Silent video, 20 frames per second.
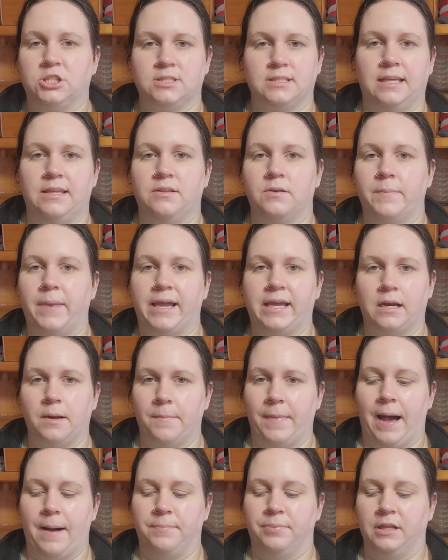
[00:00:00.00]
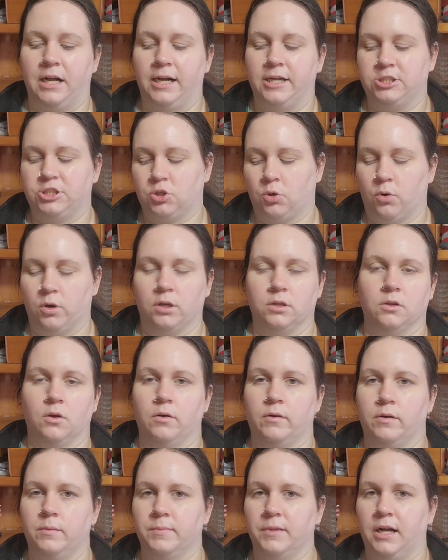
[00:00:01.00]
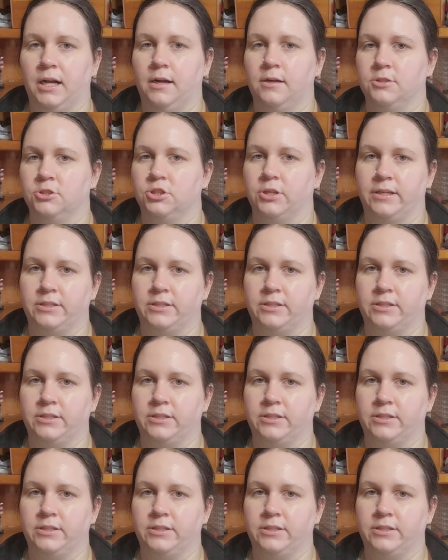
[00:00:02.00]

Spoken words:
just either make it a matte blush or a glowy blush.